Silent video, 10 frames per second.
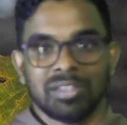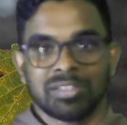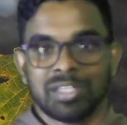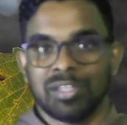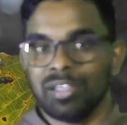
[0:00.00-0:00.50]

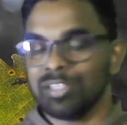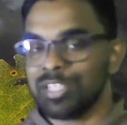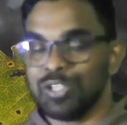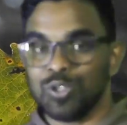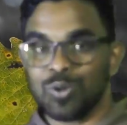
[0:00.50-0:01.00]

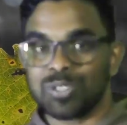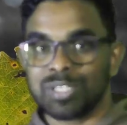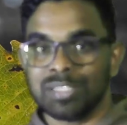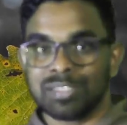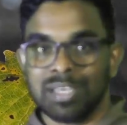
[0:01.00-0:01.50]
St. John
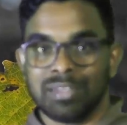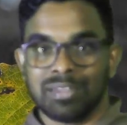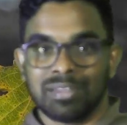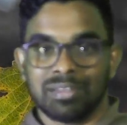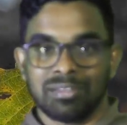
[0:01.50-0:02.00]
says that
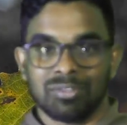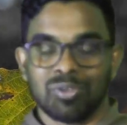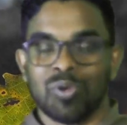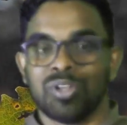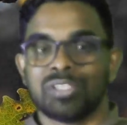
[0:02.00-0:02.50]

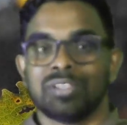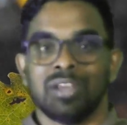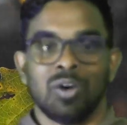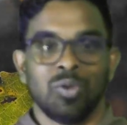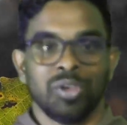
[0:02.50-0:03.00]
God is
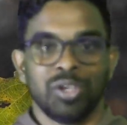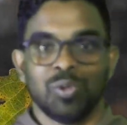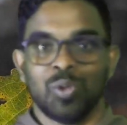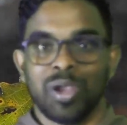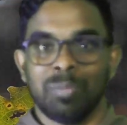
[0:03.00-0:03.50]
love. He
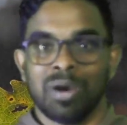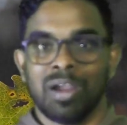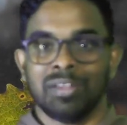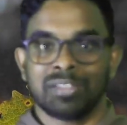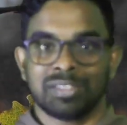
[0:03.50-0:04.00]
who
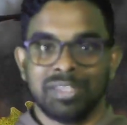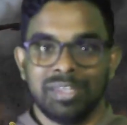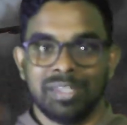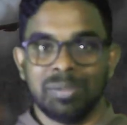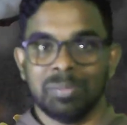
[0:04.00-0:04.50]
abides
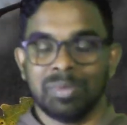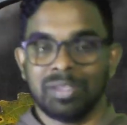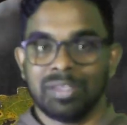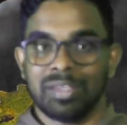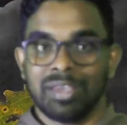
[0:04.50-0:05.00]
in Him,
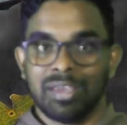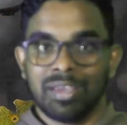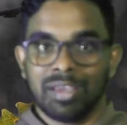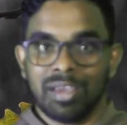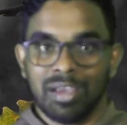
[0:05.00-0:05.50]

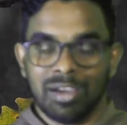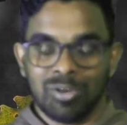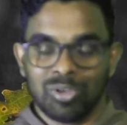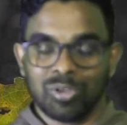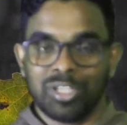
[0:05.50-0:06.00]

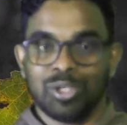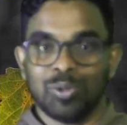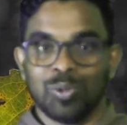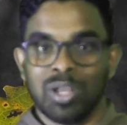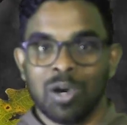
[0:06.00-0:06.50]
he
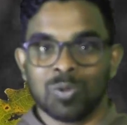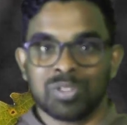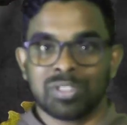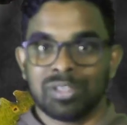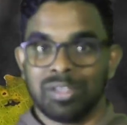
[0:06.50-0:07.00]
who
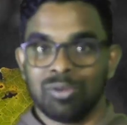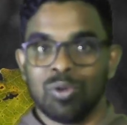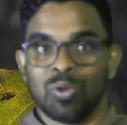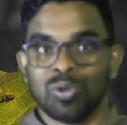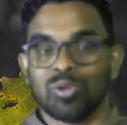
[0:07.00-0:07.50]
loves
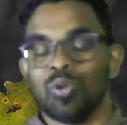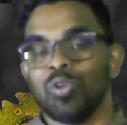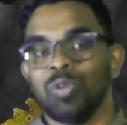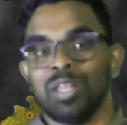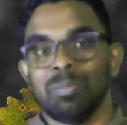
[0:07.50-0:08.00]
God
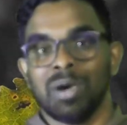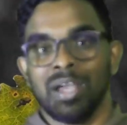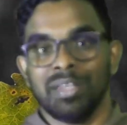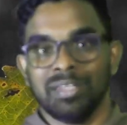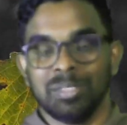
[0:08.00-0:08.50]
will
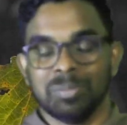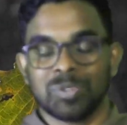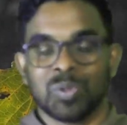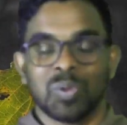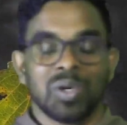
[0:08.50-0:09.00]
abide in him.
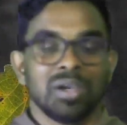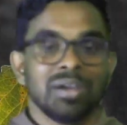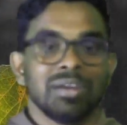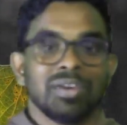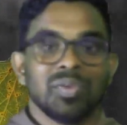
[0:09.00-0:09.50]
So
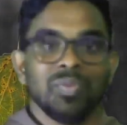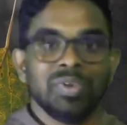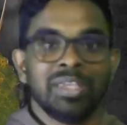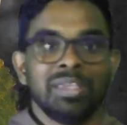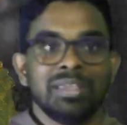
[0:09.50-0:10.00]

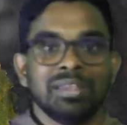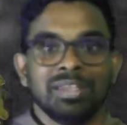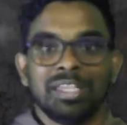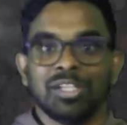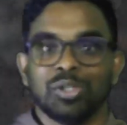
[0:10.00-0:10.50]
we
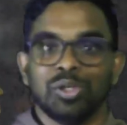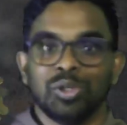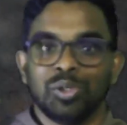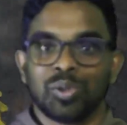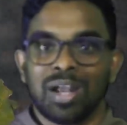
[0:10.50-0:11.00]
need
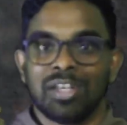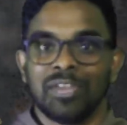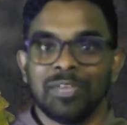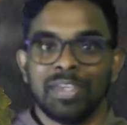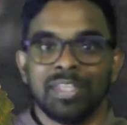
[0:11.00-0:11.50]
to
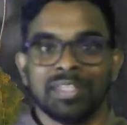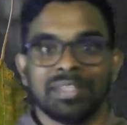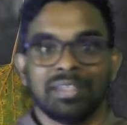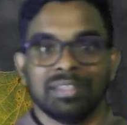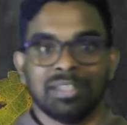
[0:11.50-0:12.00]
cultivate
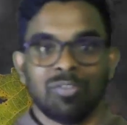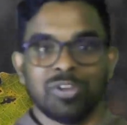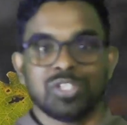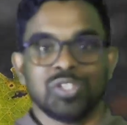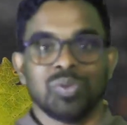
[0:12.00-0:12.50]
the
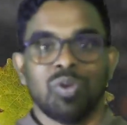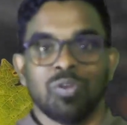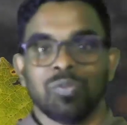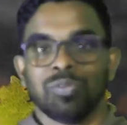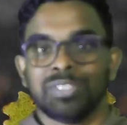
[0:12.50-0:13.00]
virtue
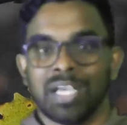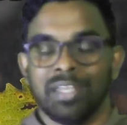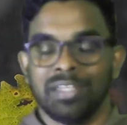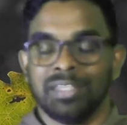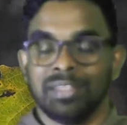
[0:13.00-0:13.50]
of
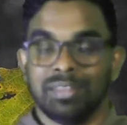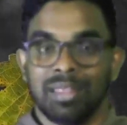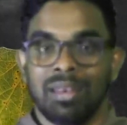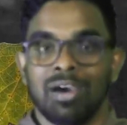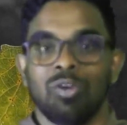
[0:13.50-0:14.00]
charity, the
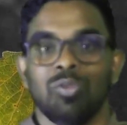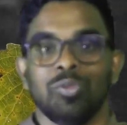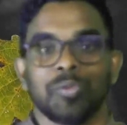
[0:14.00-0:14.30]
love.